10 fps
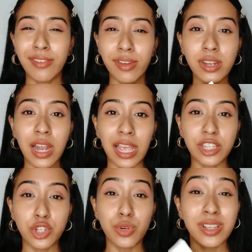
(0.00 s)
even
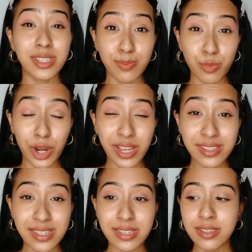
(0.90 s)
like during spring
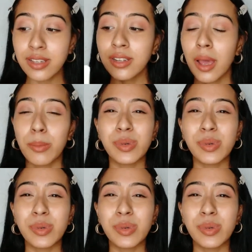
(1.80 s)
season.